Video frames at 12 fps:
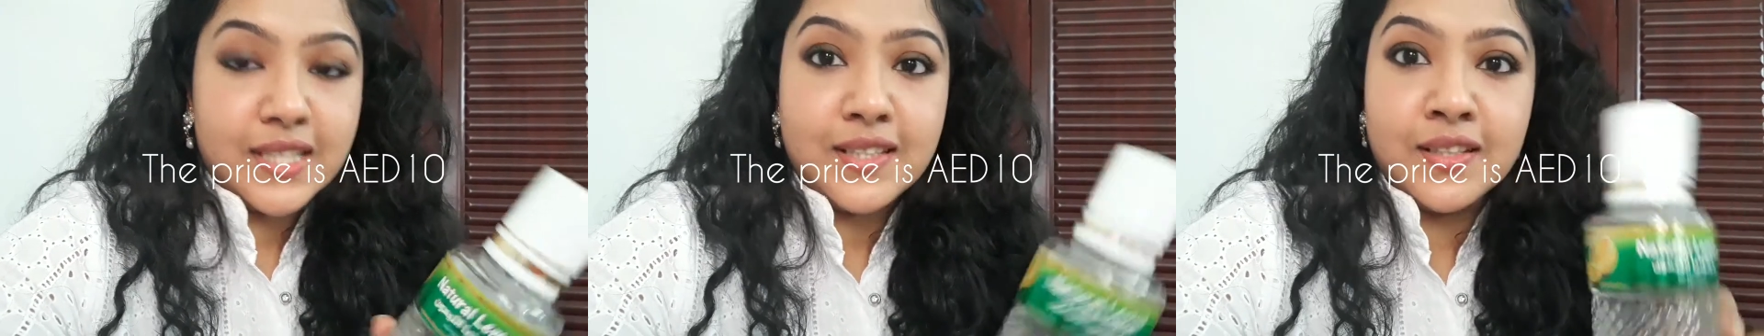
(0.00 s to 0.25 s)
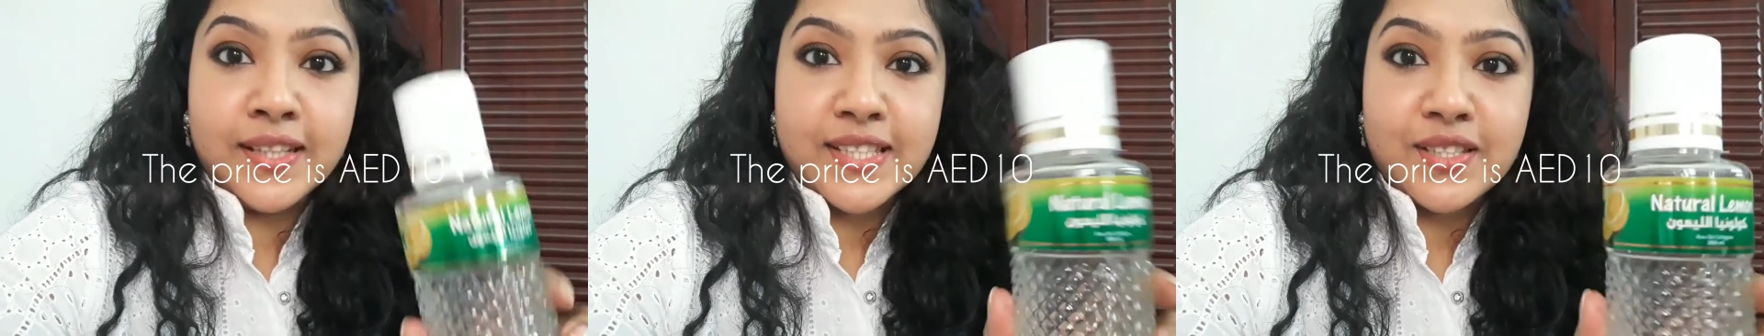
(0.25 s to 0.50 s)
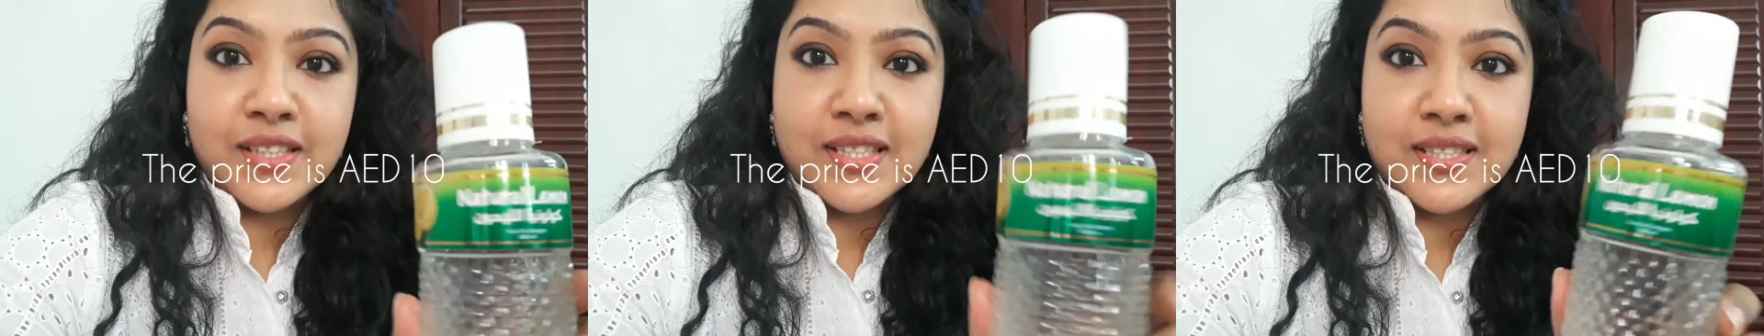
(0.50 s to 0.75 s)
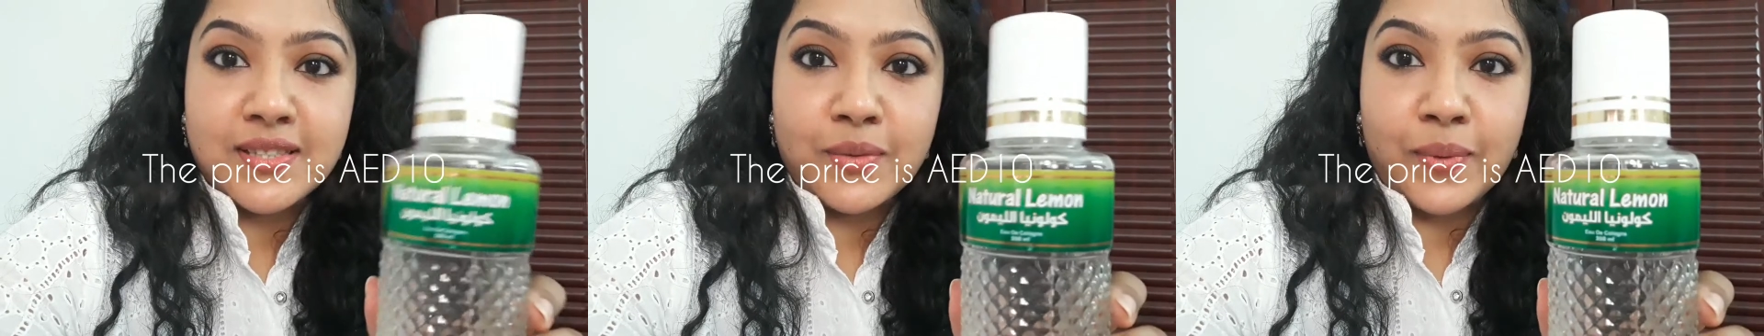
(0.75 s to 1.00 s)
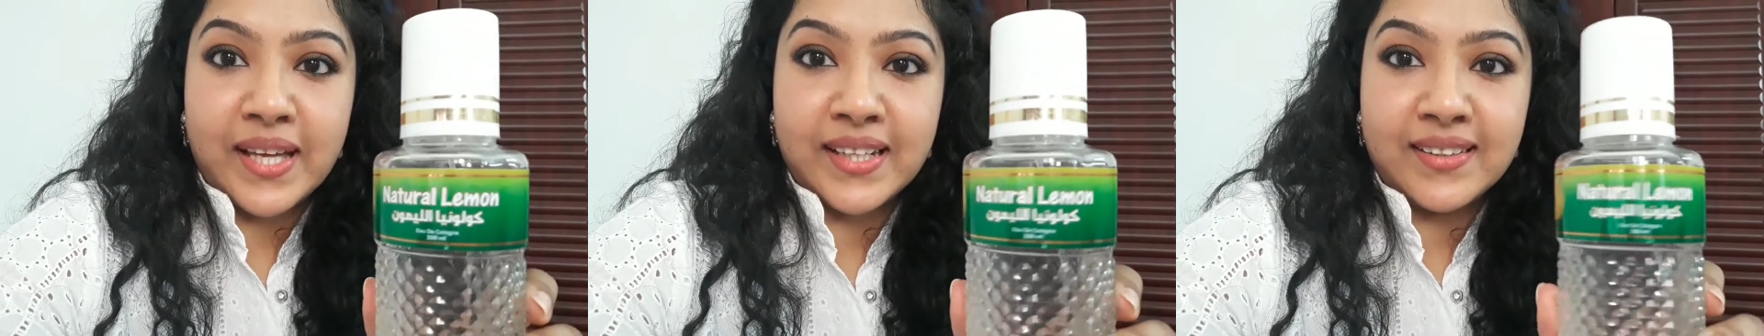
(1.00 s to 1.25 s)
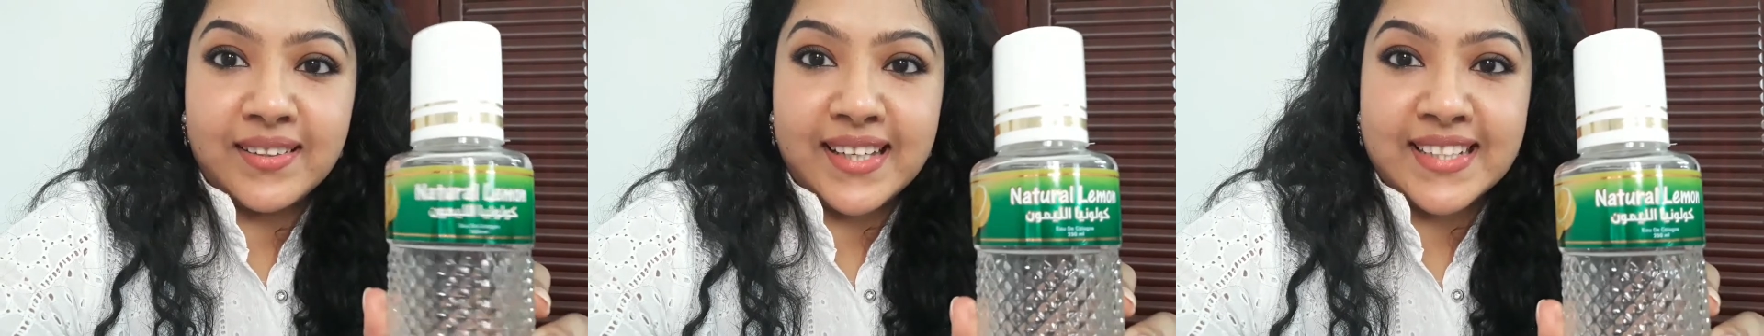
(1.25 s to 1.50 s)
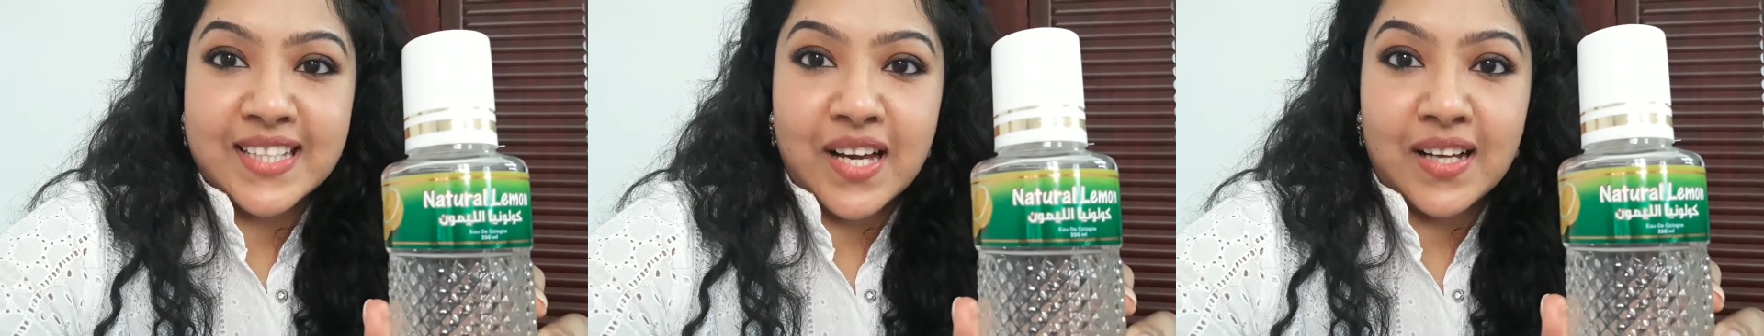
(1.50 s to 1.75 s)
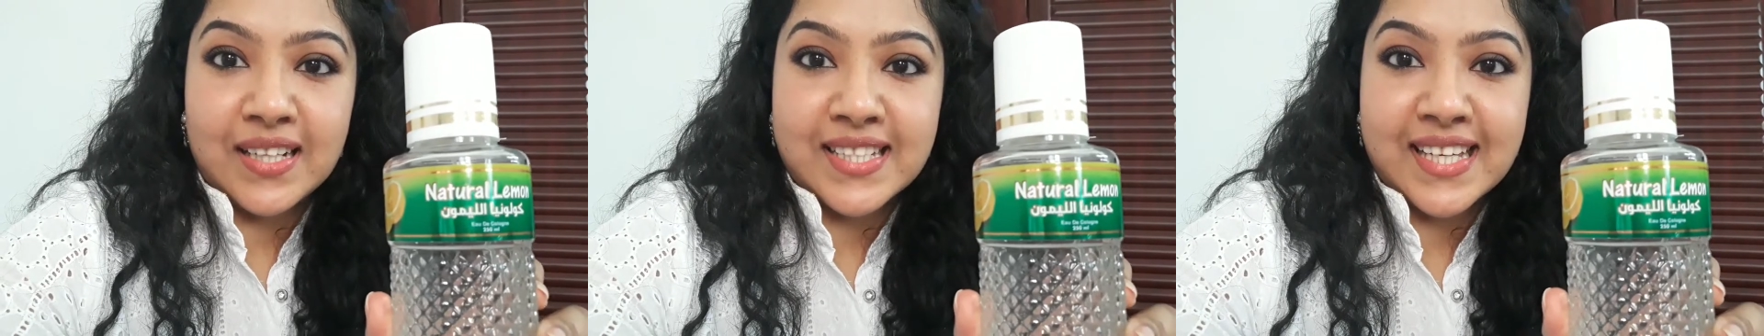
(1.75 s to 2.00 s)
Okay, so this is the one. It's
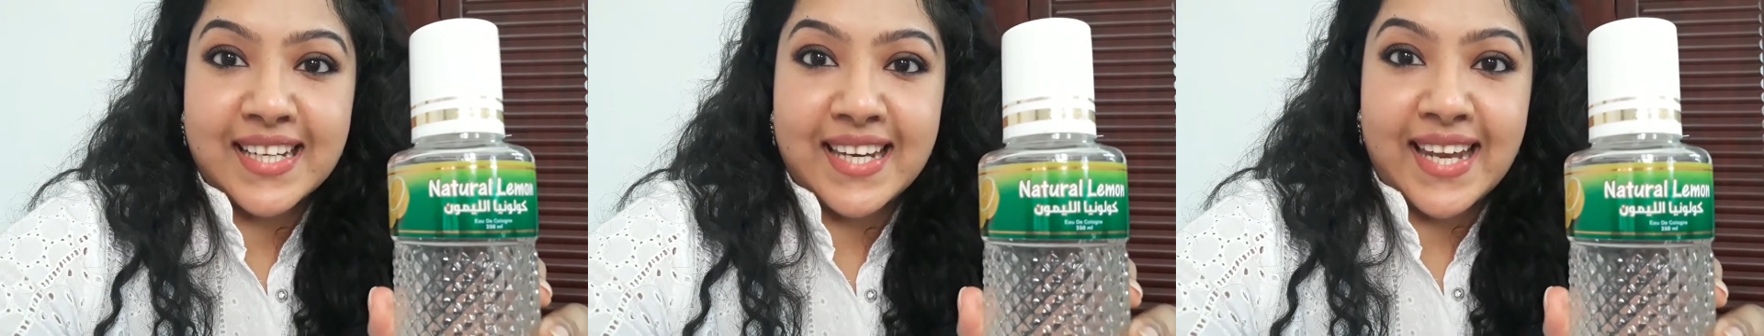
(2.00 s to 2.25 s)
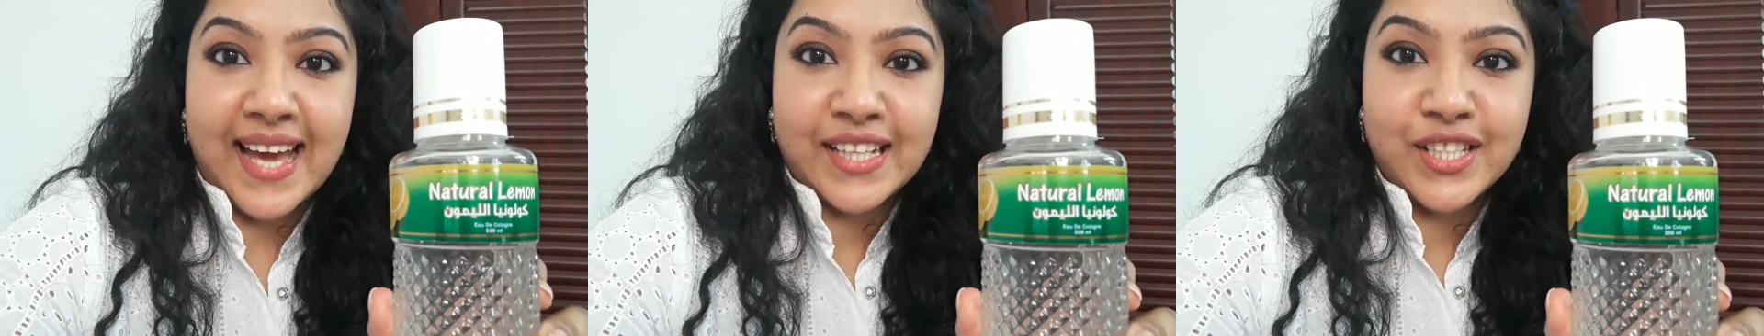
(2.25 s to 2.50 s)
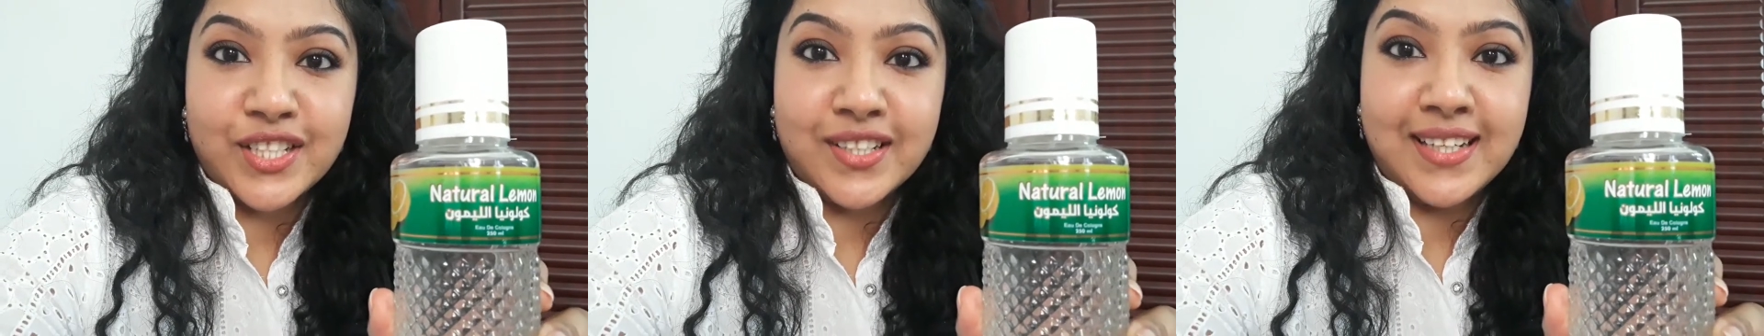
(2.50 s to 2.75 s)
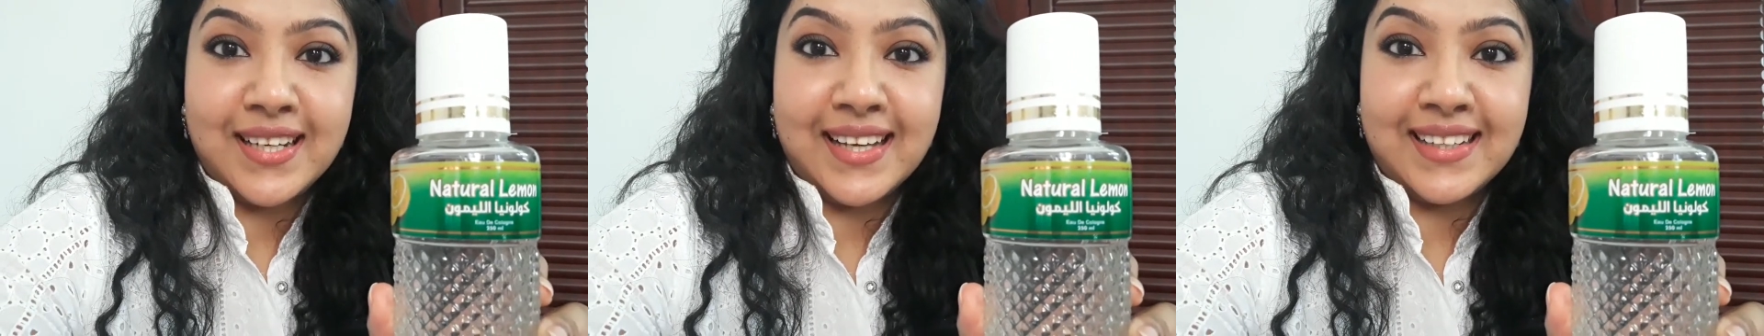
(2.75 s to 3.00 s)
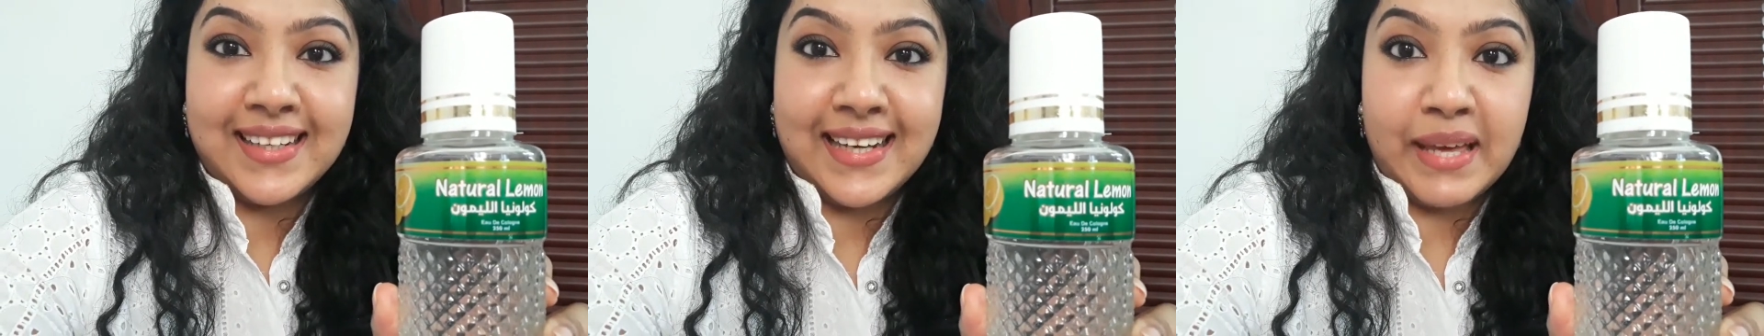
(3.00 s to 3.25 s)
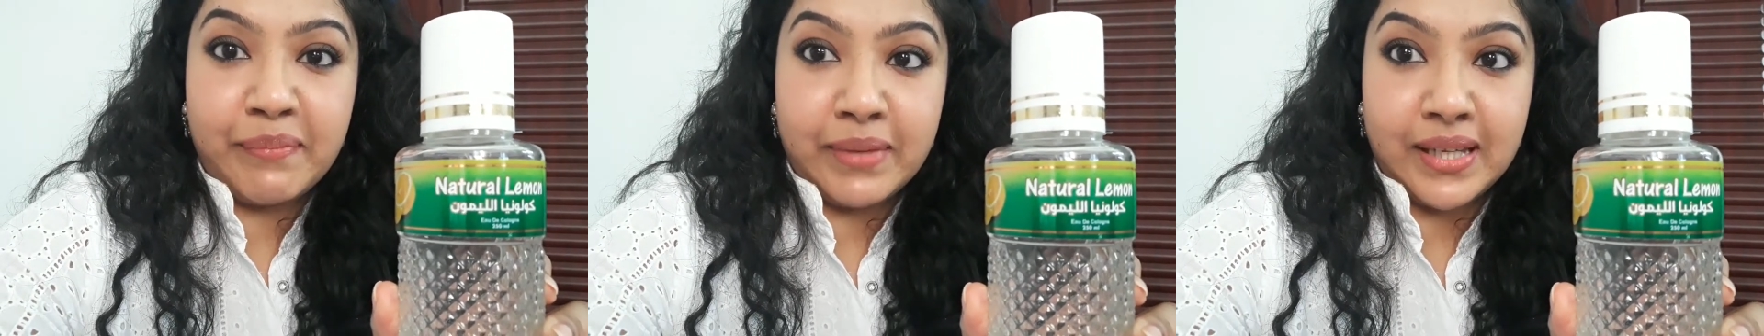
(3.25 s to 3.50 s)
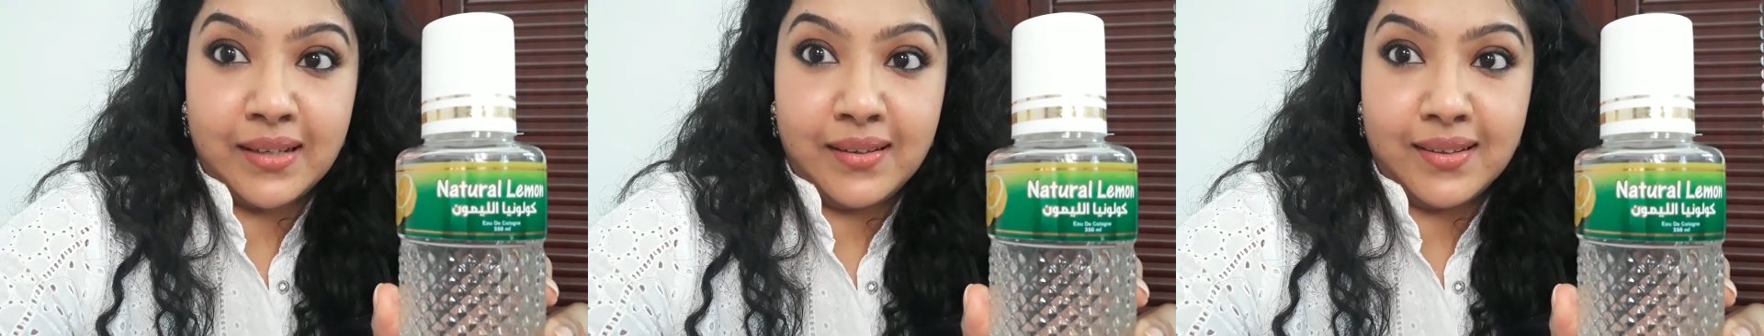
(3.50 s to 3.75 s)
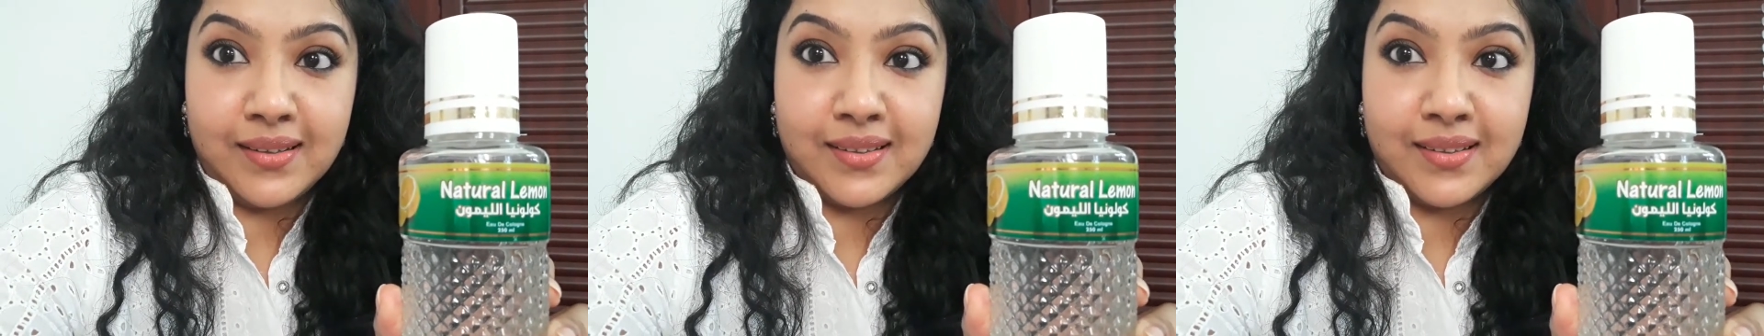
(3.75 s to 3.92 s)
called Natural Lemon.